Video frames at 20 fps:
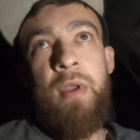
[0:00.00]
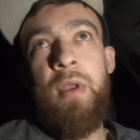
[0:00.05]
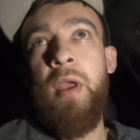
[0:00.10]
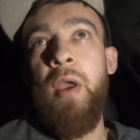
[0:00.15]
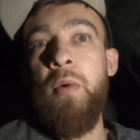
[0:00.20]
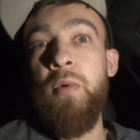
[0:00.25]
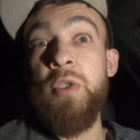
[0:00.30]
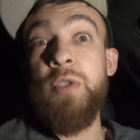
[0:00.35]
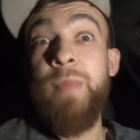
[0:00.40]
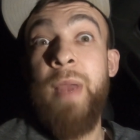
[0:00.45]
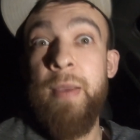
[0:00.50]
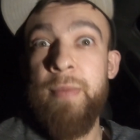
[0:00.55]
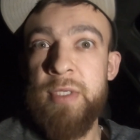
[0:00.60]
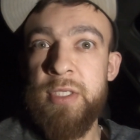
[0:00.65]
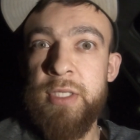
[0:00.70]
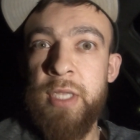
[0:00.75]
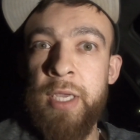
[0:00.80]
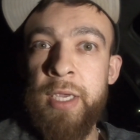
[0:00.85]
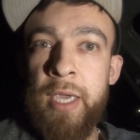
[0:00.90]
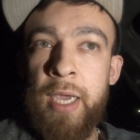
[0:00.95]
It was my
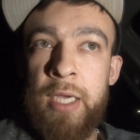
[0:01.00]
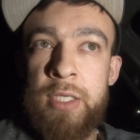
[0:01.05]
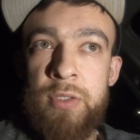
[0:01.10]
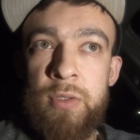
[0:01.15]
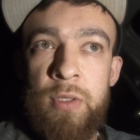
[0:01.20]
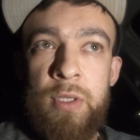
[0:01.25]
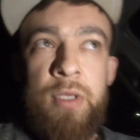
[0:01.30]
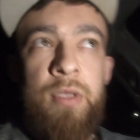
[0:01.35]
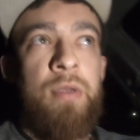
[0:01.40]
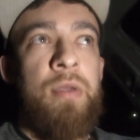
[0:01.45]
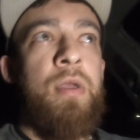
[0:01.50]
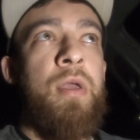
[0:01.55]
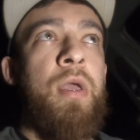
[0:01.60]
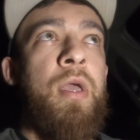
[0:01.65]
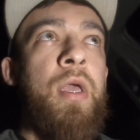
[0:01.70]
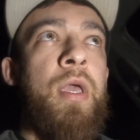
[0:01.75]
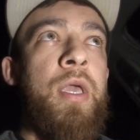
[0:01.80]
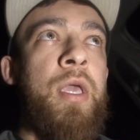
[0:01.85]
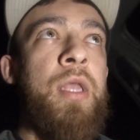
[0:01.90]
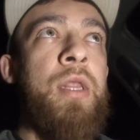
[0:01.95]
mistake actually.
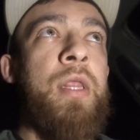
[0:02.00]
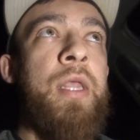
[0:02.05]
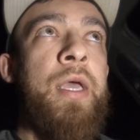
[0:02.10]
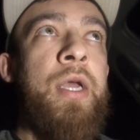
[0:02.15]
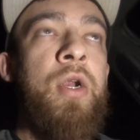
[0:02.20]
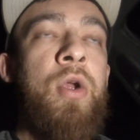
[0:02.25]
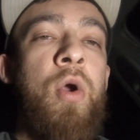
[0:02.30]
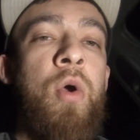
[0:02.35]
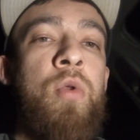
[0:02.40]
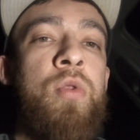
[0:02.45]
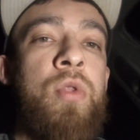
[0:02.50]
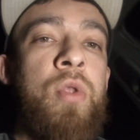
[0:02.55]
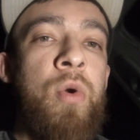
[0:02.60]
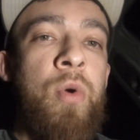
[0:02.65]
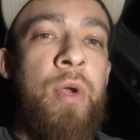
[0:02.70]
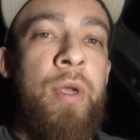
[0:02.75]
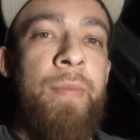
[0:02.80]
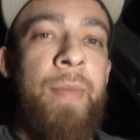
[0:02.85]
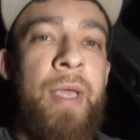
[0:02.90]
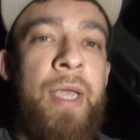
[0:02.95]
He did go through
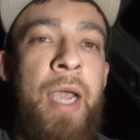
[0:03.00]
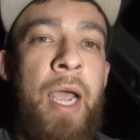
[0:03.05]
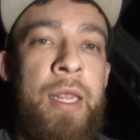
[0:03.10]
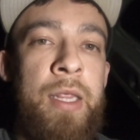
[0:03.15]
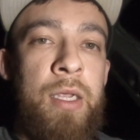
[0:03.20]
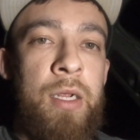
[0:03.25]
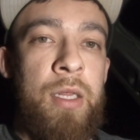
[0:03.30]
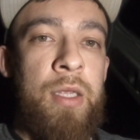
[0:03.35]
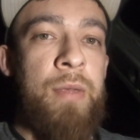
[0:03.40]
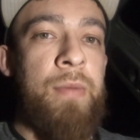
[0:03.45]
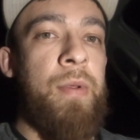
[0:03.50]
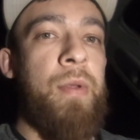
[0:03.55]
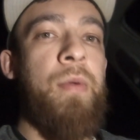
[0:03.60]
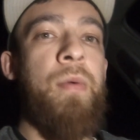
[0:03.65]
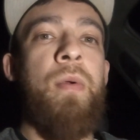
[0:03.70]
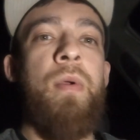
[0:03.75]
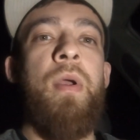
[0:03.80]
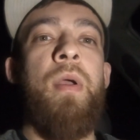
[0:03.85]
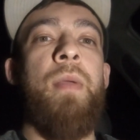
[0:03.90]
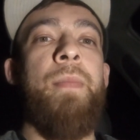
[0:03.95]
it mechanically,
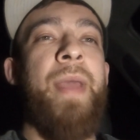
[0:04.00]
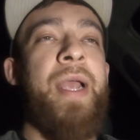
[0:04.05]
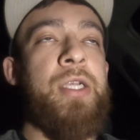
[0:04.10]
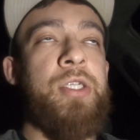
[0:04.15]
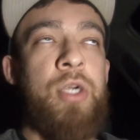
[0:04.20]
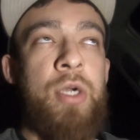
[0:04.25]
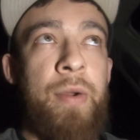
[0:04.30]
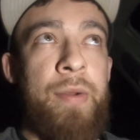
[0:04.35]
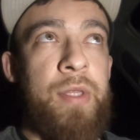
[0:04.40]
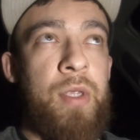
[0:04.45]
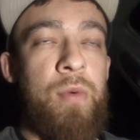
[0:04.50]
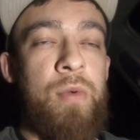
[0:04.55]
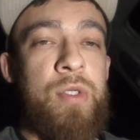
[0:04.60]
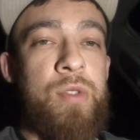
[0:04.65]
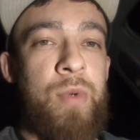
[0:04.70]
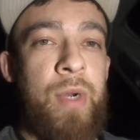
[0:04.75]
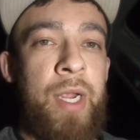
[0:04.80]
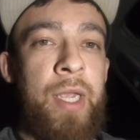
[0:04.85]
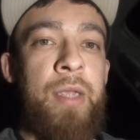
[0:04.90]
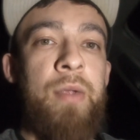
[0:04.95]
make sure everything was
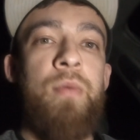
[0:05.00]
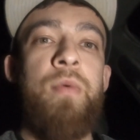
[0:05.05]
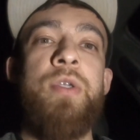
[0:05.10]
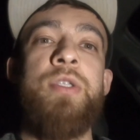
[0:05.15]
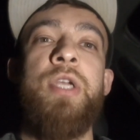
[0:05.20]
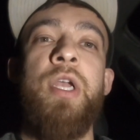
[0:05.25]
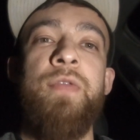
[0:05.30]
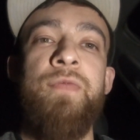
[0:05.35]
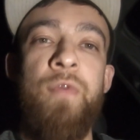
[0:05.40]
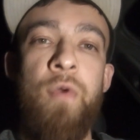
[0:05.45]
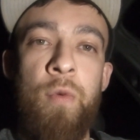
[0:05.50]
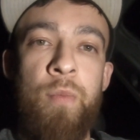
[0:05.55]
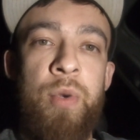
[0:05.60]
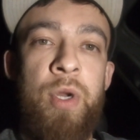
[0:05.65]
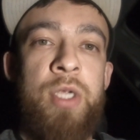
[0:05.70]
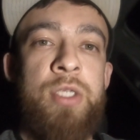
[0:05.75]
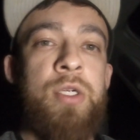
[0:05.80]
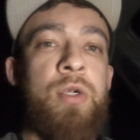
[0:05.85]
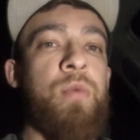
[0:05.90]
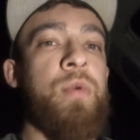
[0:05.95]
right. We checked fuel
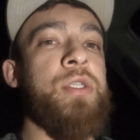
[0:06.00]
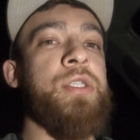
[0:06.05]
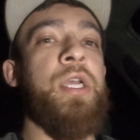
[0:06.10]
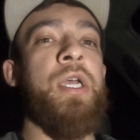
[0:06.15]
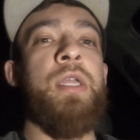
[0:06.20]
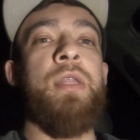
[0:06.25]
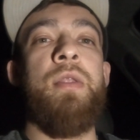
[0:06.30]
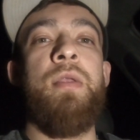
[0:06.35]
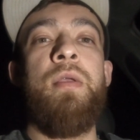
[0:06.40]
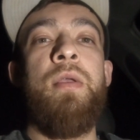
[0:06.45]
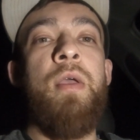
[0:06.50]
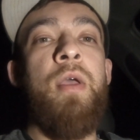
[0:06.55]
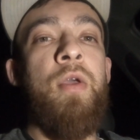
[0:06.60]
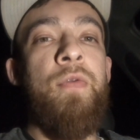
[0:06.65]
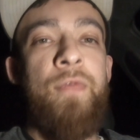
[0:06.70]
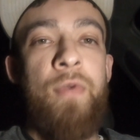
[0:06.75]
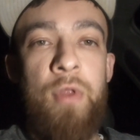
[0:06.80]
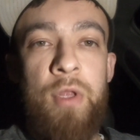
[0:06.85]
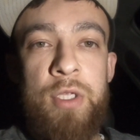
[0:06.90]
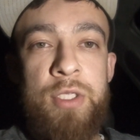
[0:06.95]
pressure, we checked
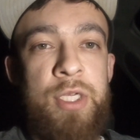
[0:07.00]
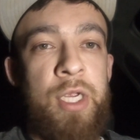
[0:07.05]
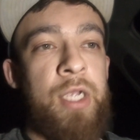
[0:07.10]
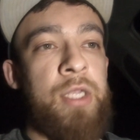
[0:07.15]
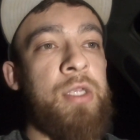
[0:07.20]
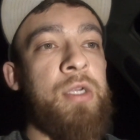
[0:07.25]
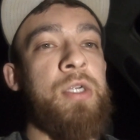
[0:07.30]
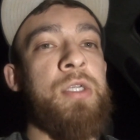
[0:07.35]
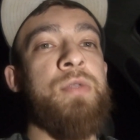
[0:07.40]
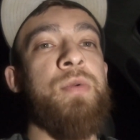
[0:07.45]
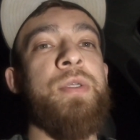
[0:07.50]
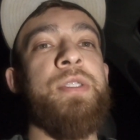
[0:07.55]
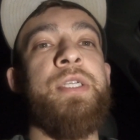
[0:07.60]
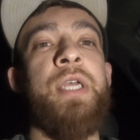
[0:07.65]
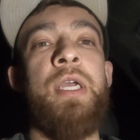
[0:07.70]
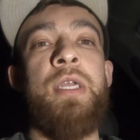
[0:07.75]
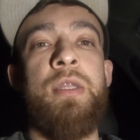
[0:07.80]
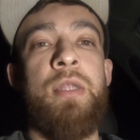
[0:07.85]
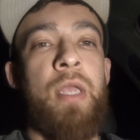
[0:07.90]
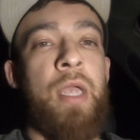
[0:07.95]
fuel injectors, we
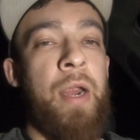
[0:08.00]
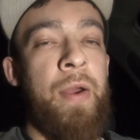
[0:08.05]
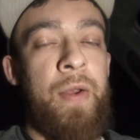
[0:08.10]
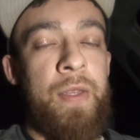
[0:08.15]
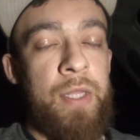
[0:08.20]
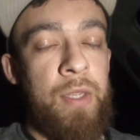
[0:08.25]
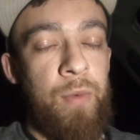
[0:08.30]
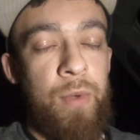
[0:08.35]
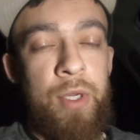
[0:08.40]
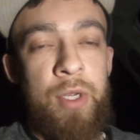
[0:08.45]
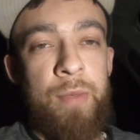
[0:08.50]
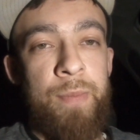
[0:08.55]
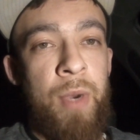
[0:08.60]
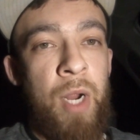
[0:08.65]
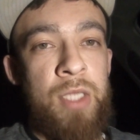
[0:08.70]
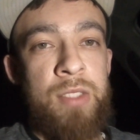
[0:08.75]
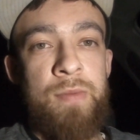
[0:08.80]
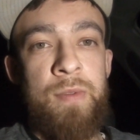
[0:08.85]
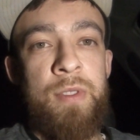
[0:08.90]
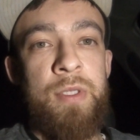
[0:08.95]
checked everything we could
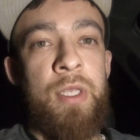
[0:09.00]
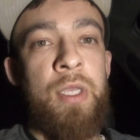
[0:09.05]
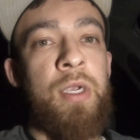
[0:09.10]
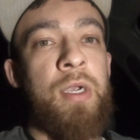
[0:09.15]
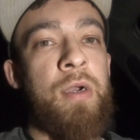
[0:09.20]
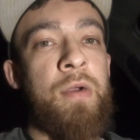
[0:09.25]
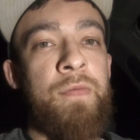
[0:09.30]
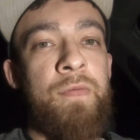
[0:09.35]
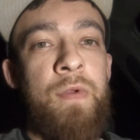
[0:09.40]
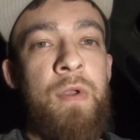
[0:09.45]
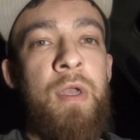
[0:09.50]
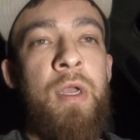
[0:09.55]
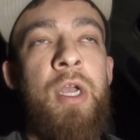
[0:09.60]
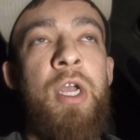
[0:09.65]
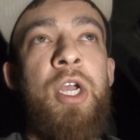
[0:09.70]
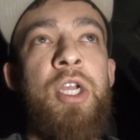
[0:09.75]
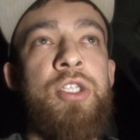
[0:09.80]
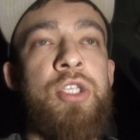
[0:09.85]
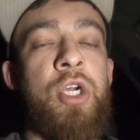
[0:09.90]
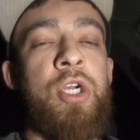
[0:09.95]
possibly think of.
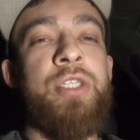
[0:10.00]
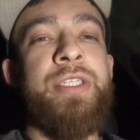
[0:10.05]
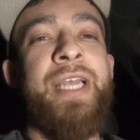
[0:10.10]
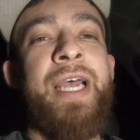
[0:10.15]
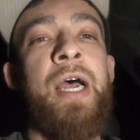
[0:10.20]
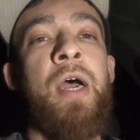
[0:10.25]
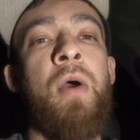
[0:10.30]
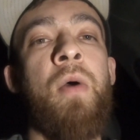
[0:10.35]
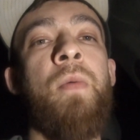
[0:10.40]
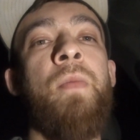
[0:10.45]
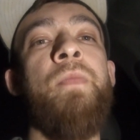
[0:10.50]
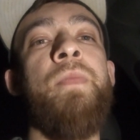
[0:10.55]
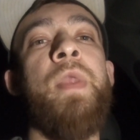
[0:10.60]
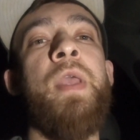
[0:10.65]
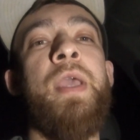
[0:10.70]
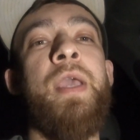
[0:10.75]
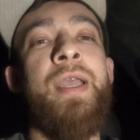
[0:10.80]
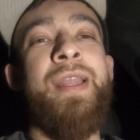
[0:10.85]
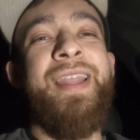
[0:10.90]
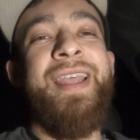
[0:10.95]
Turns out
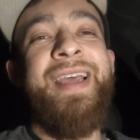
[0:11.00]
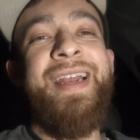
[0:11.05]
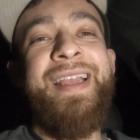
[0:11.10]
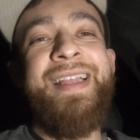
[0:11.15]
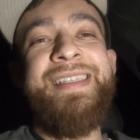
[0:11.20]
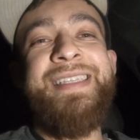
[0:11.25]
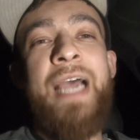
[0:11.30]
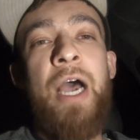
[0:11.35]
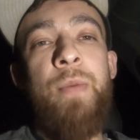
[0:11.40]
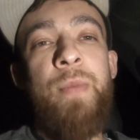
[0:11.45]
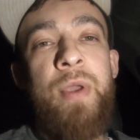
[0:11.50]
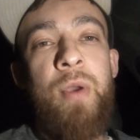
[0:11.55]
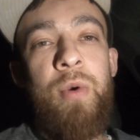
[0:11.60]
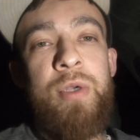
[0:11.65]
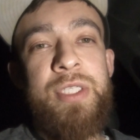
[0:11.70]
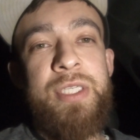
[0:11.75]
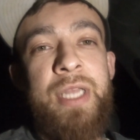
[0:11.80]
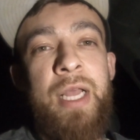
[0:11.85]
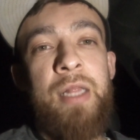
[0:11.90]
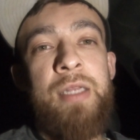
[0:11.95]
he did tell me it
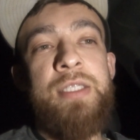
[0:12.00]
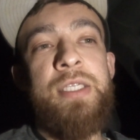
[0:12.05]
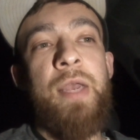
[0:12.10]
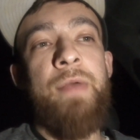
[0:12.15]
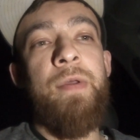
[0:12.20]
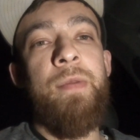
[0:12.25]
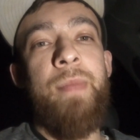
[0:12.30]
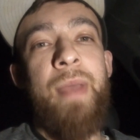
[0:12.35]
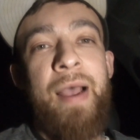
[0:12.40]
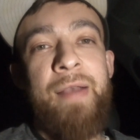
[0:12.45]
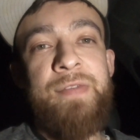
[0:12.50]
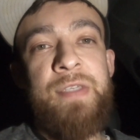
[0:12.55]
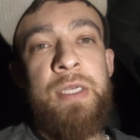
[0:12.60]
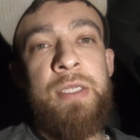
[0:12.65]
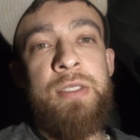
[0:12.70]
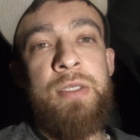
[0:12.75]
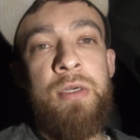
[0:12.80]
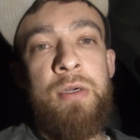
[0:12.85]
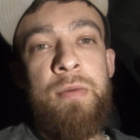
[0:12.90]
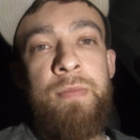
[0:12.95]
was an LS7 MAF
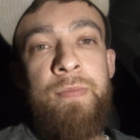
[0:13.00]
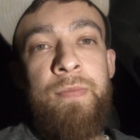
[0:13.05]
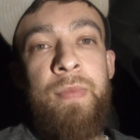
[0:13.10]
sensor.